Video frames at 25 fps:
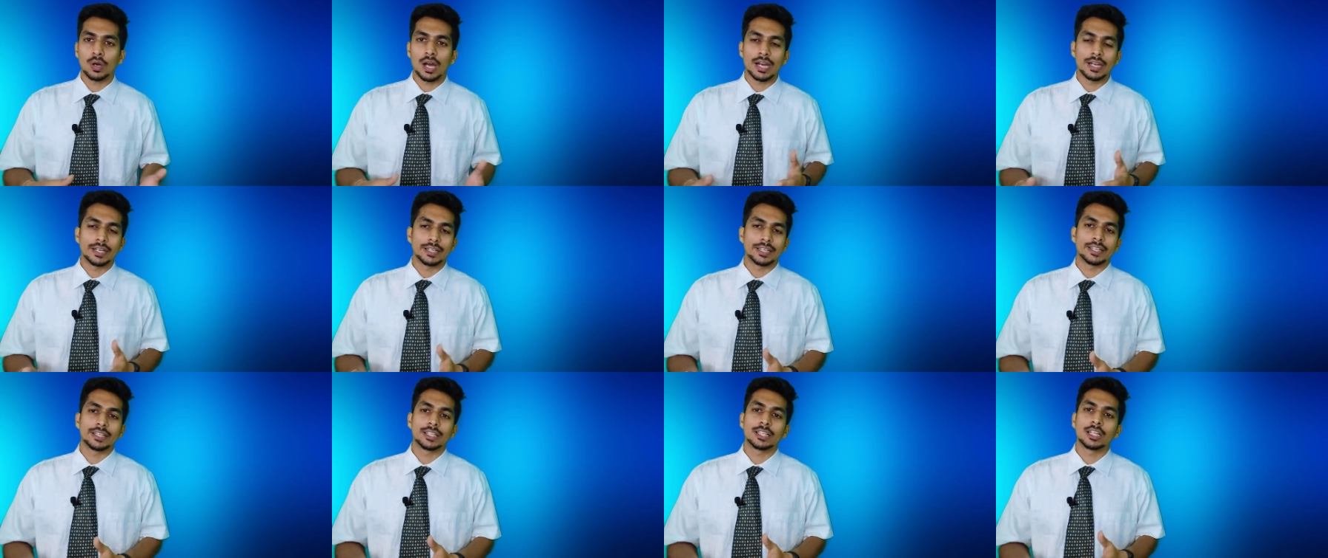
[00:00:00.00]
I
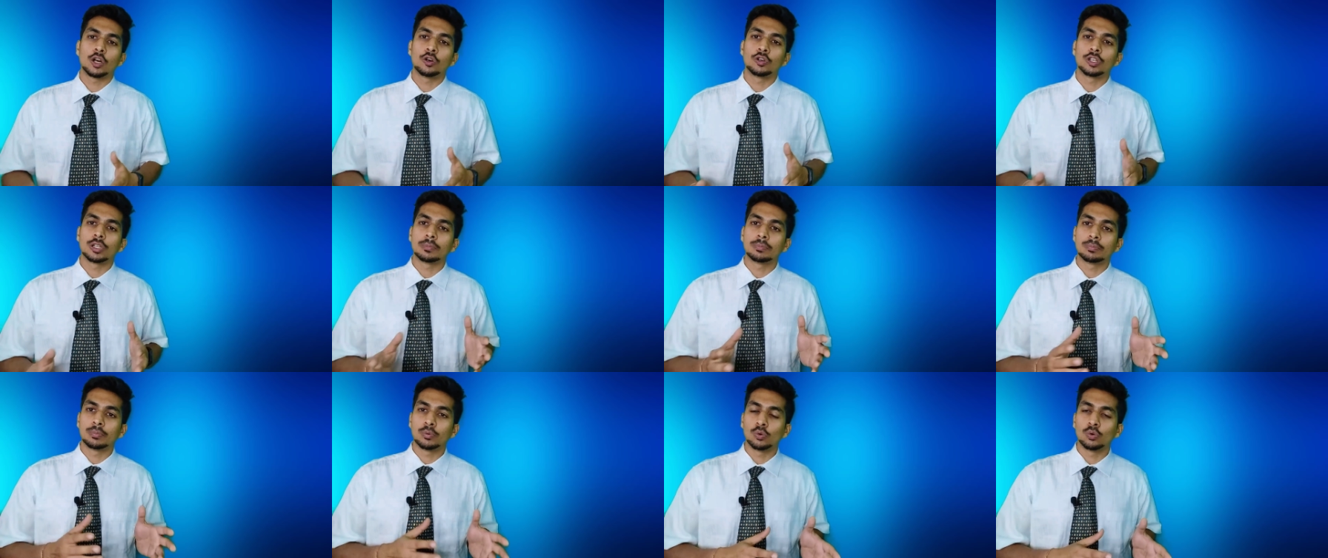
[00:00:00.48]
had taken out
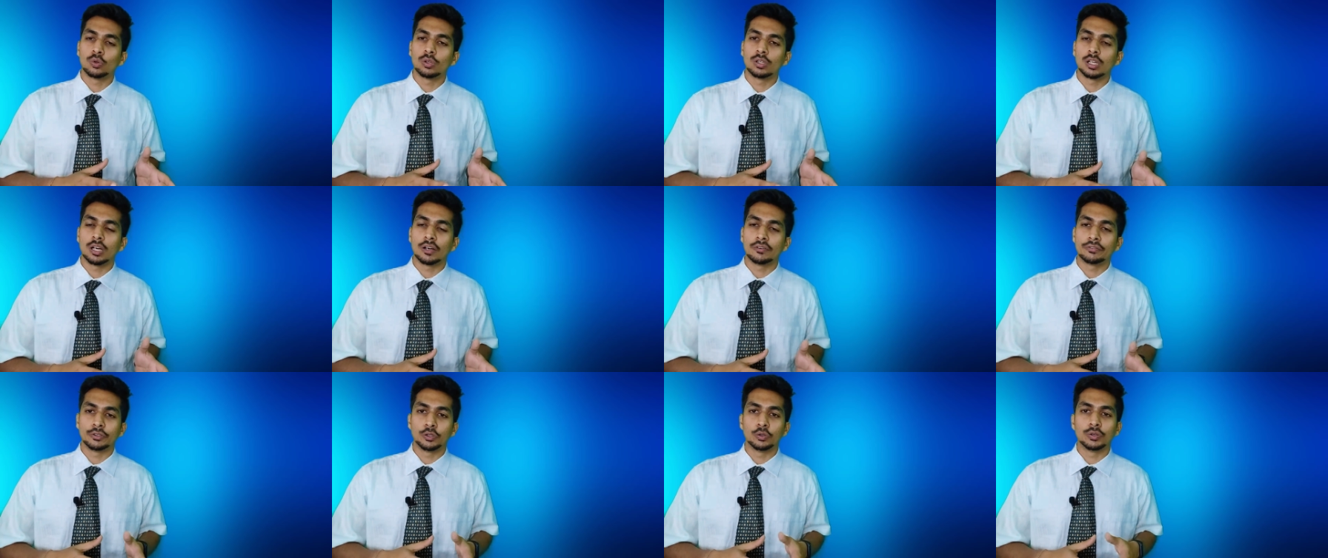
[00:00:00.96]
a poll
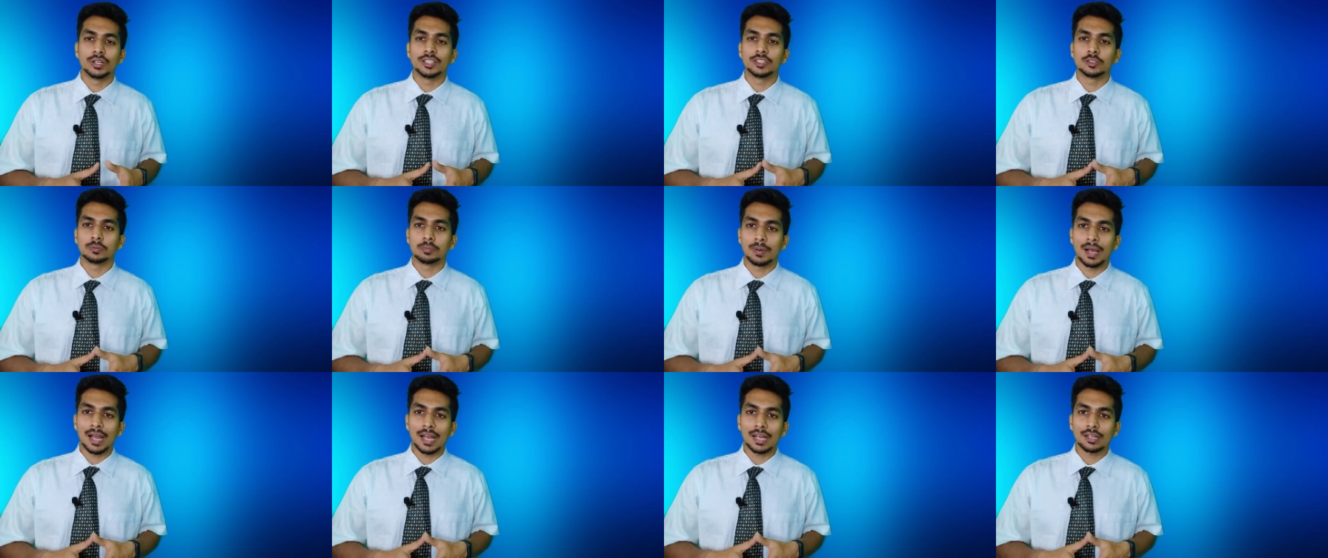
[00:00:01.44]
a few days
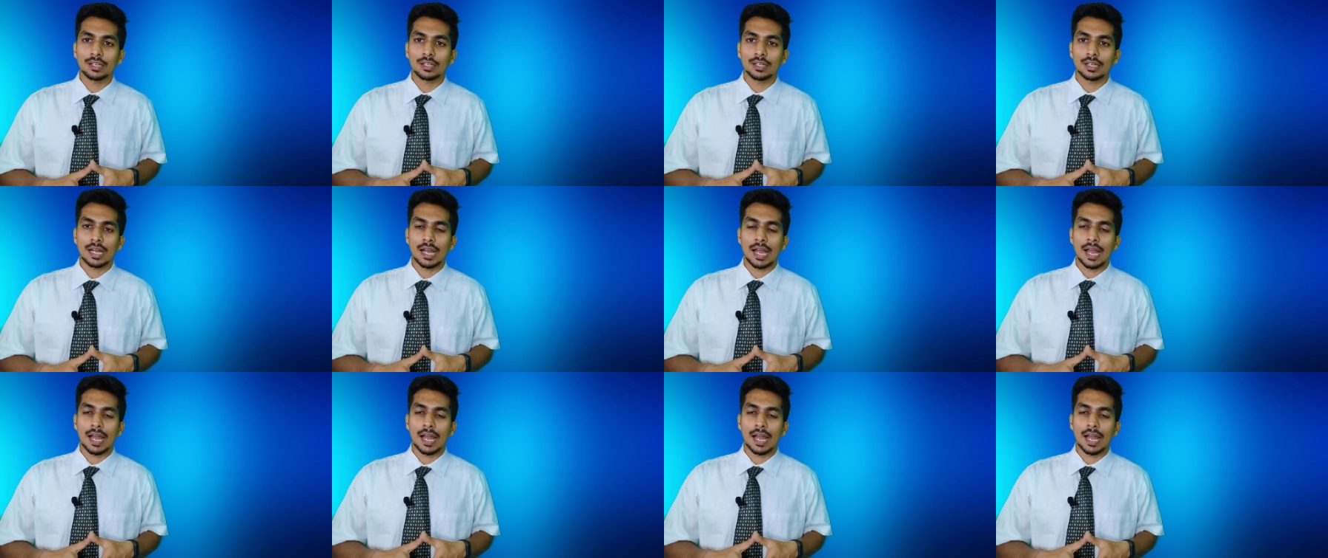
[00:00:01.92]
back